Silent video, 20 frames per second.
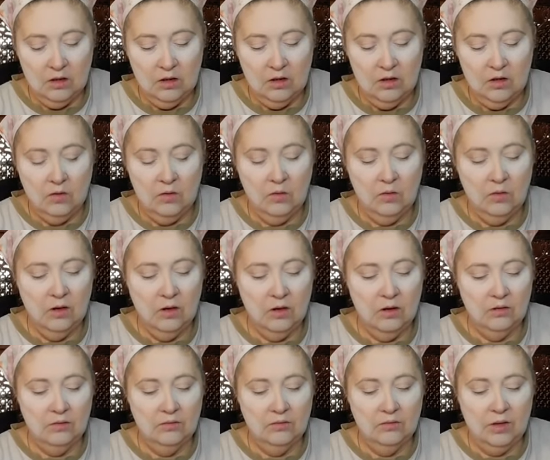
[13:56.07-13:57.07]
you know,
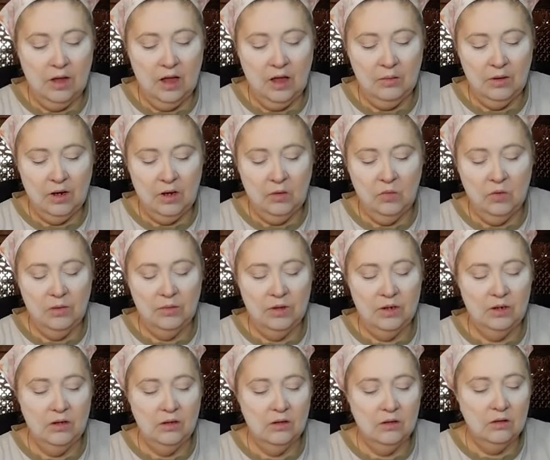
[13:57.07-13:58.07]
how many
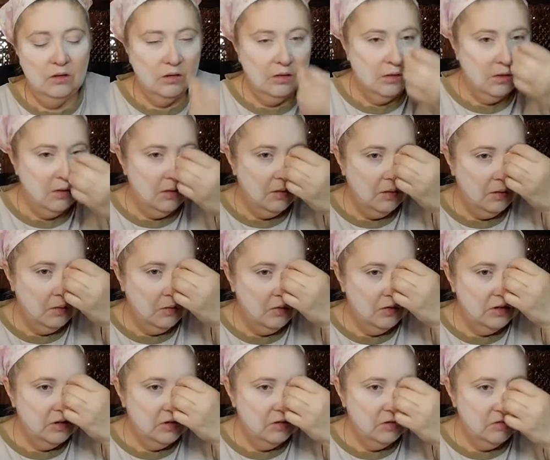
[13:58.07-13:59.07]
women
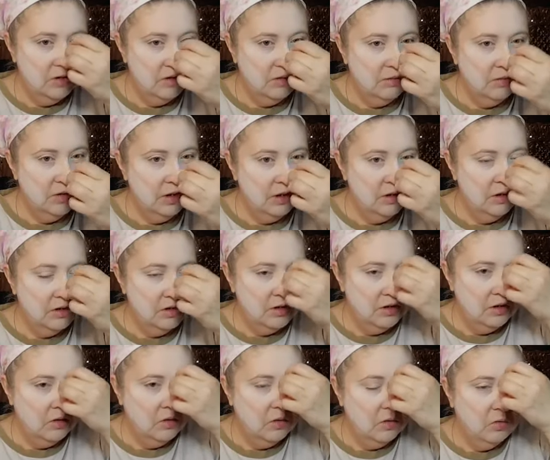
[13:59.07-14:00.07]
would do something
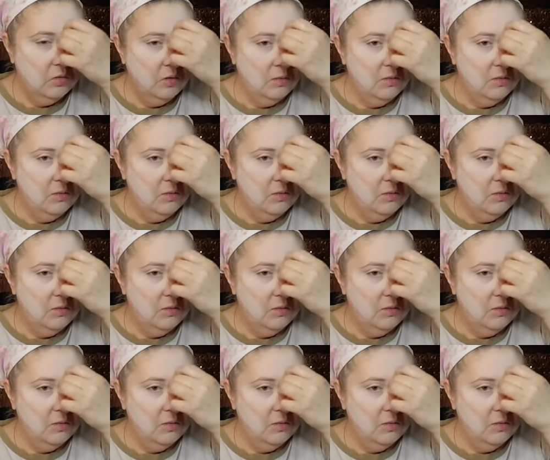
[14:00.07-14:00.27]
so